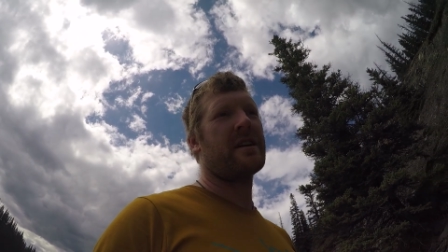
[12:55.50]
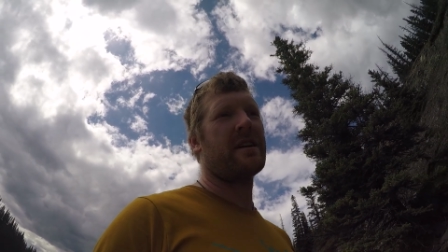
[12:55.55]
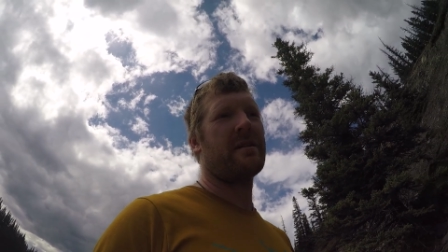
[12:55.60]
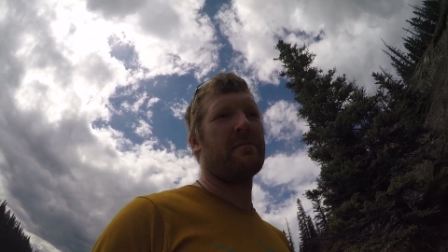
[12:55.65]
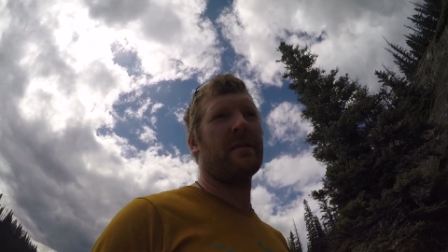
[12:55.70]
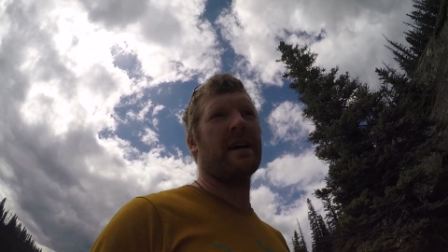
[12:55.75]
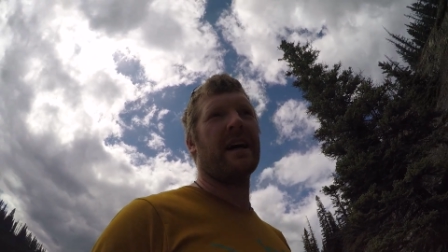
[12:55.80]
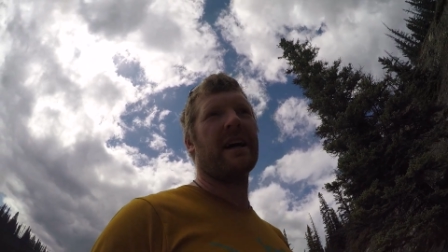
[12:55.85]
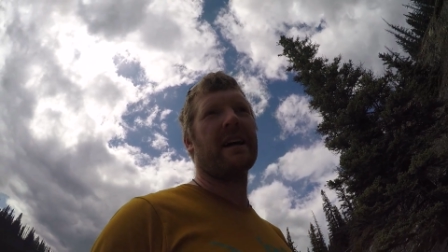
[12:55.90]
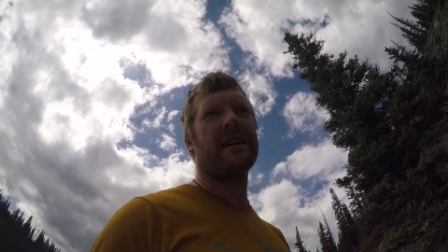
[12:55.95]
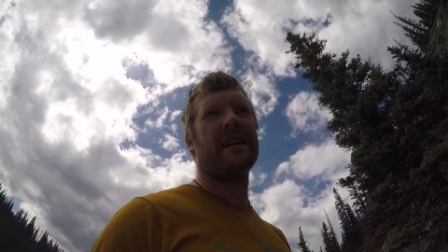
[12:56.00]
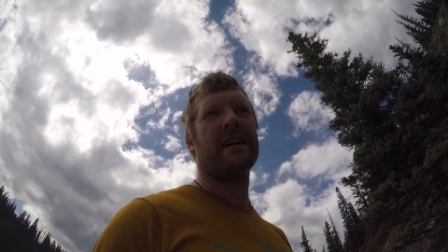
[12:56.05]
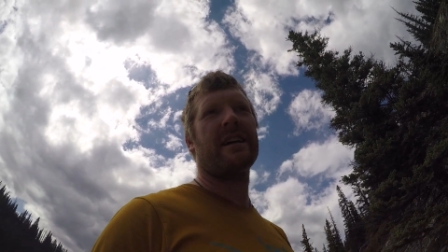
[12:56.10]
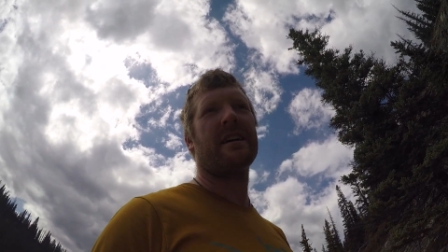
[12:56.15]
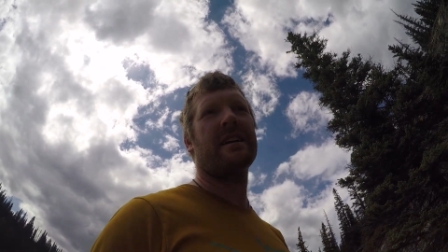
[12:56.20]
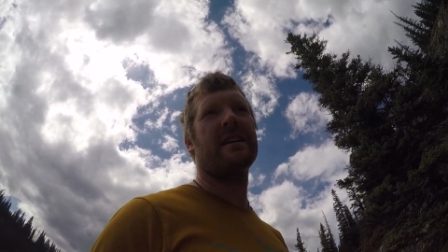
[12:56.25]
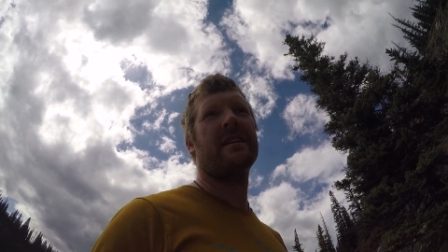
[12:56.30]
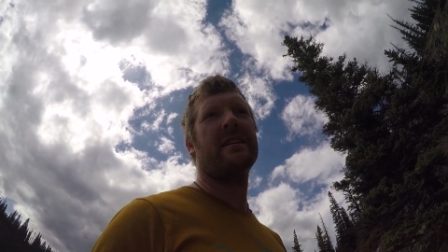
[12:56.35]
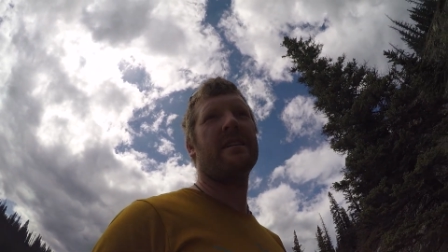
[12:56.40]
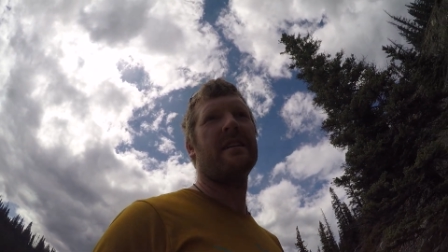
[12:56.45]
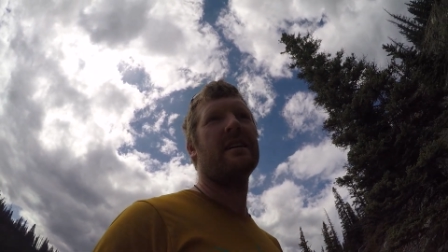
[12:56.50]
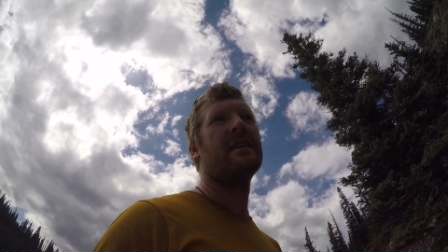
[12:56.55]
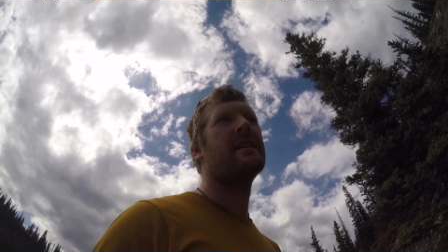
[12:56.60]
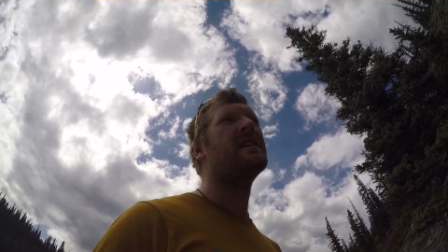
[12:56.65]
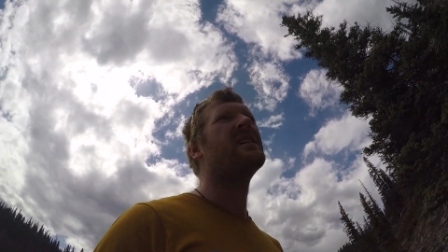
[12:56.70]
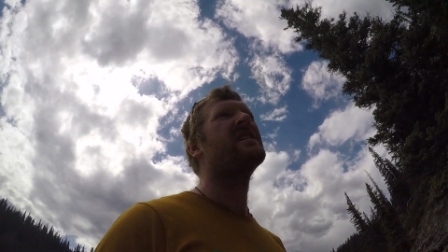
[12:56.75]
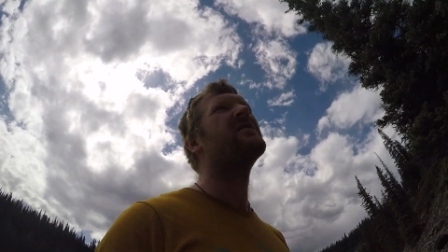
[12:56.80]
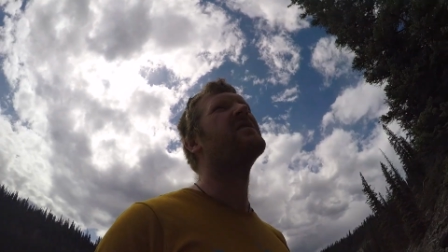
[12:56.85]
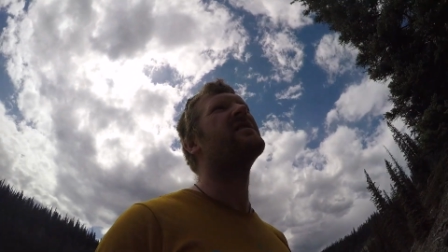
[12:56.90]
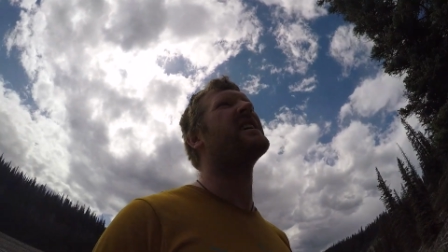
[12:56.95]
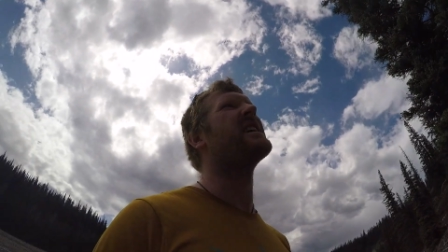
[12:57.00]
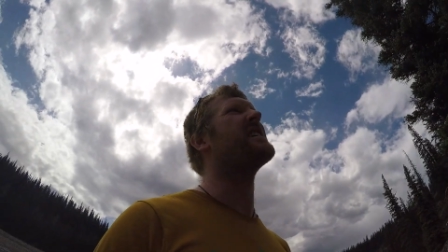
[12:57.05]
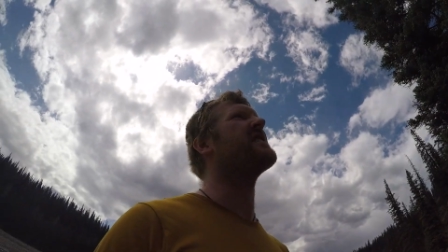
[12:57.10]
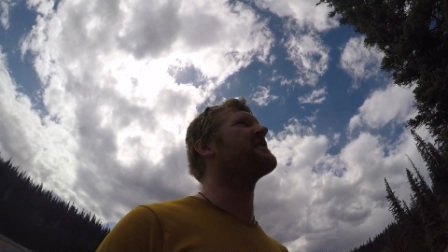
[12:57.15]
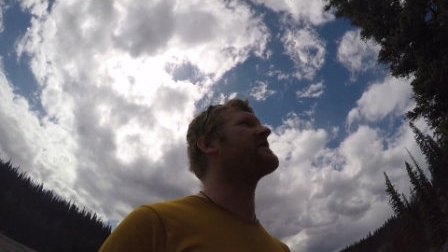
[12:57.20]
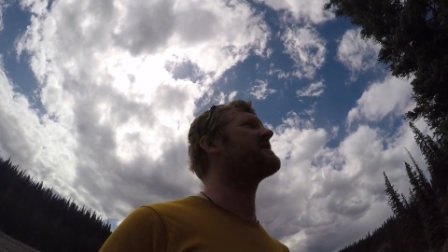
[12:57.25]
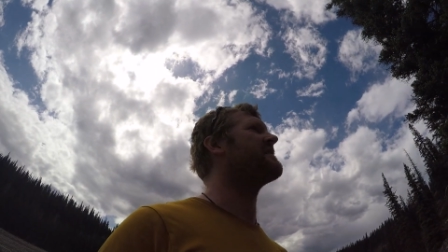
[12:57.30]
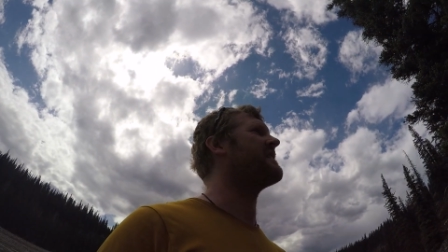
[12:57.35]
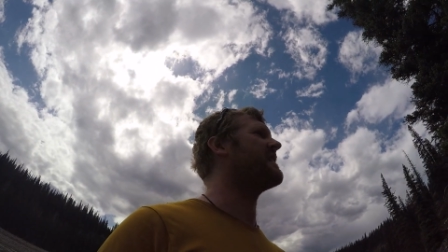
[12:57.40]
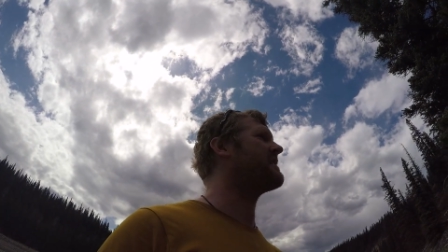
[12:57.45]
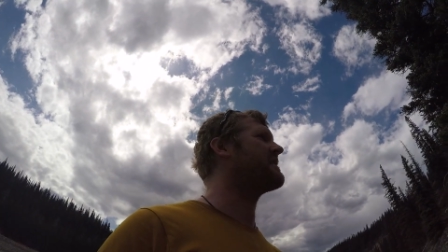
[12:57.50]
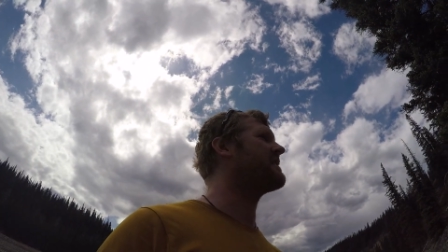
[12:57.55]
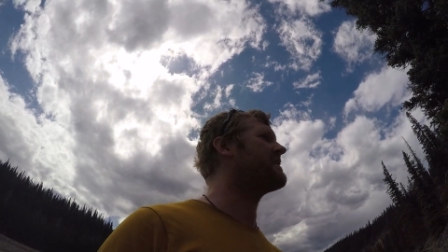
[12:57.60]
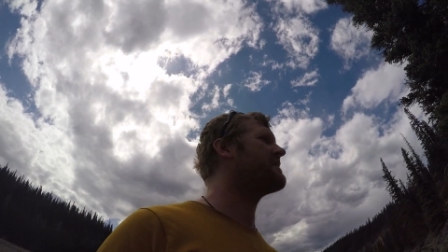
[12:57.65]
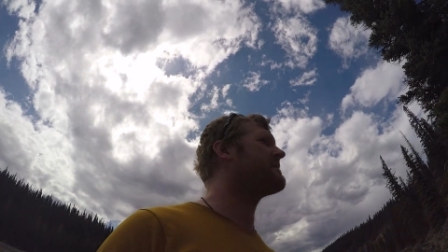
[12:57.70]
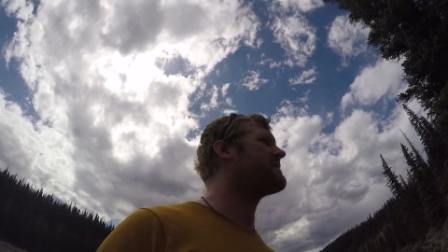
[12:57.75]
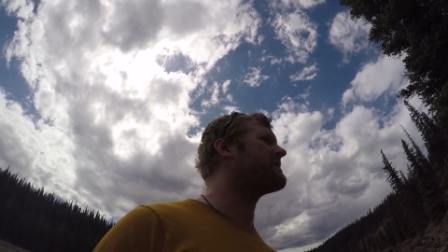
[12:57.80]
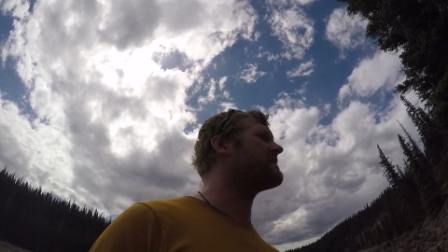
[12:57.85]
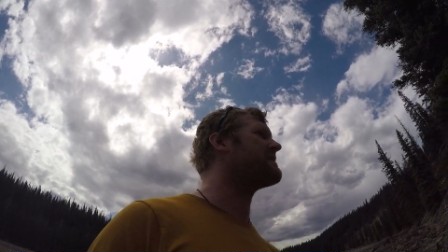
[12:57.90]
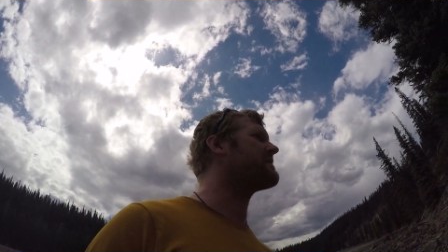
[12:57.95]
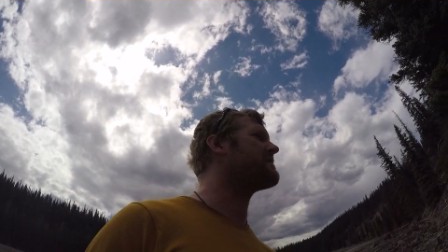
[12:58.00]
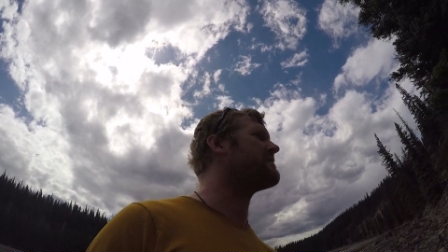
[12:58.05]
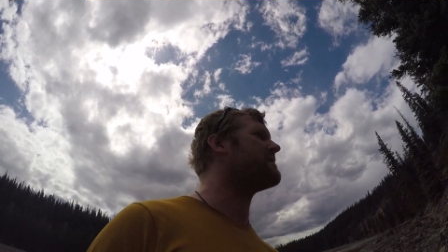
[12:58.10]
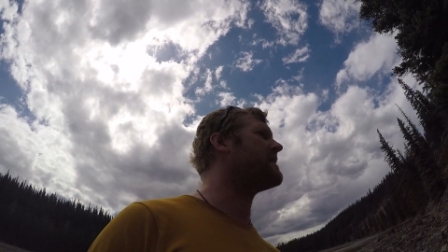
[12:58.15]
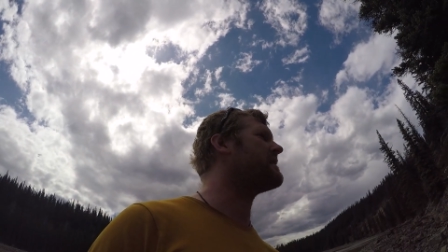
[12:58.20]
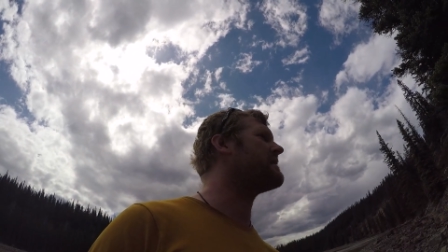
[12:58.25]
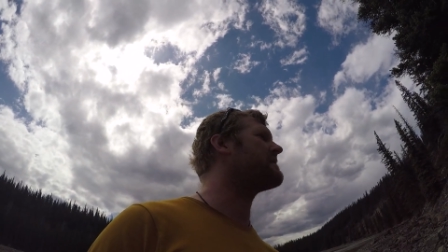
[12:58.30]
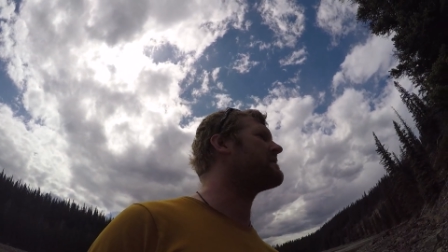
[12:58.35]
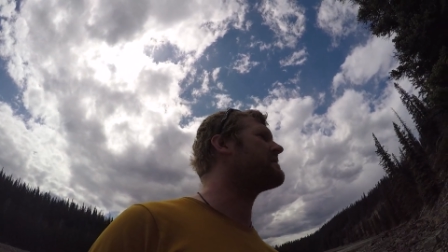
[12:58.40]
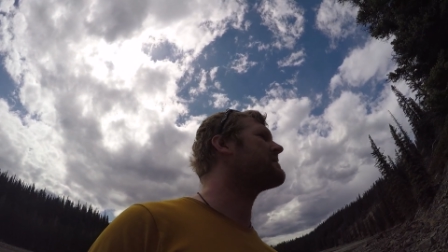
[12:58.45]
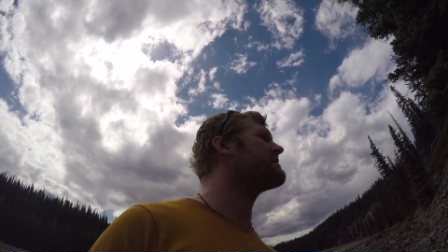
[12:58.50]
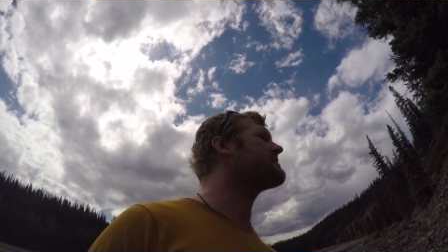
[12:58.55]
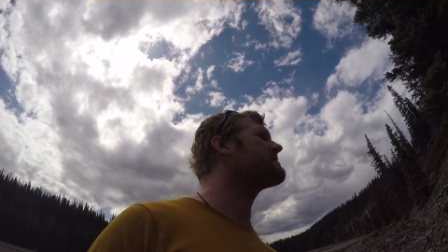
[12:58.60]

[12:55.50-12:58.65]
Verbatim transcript: come back. We might look around here for a little while,